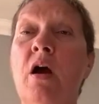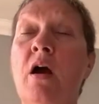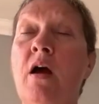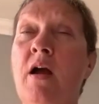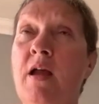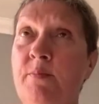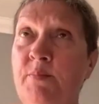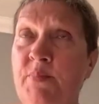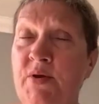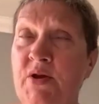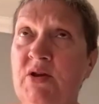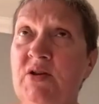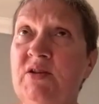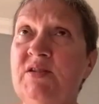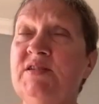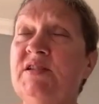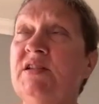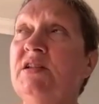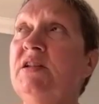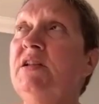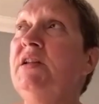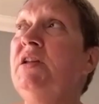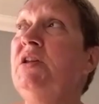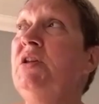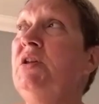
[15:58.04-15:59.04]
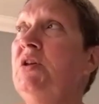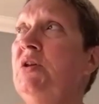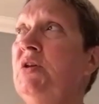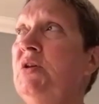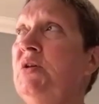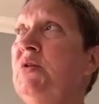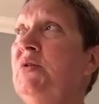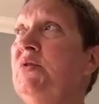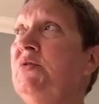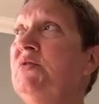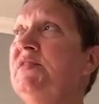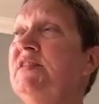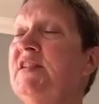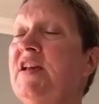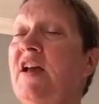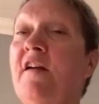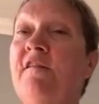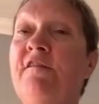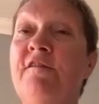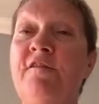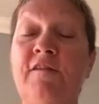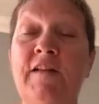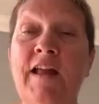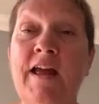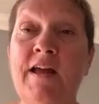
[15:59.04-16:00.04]
I personally use a
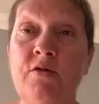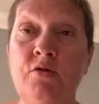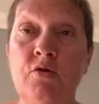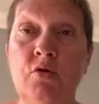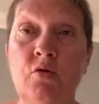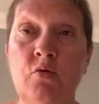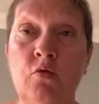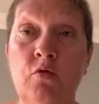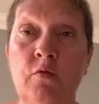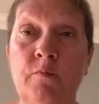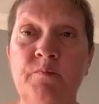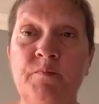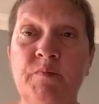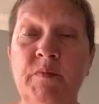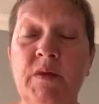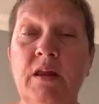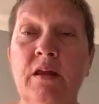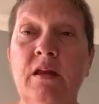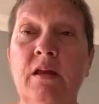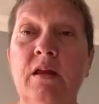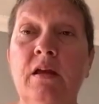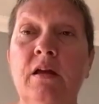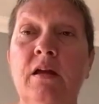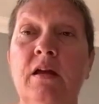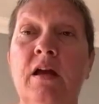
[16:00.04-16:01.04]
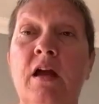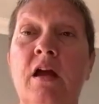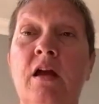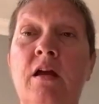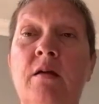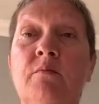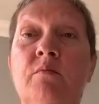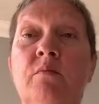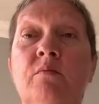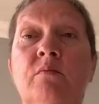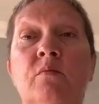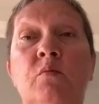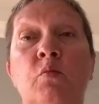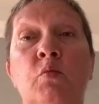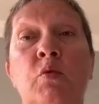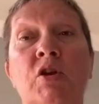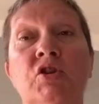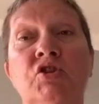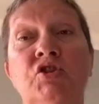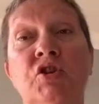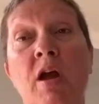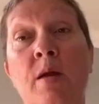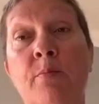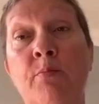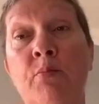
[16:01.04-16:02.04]
flannel, um,
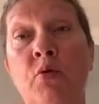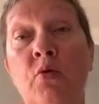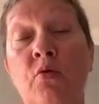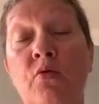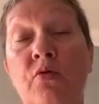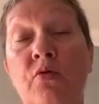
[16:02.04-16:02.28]
which I put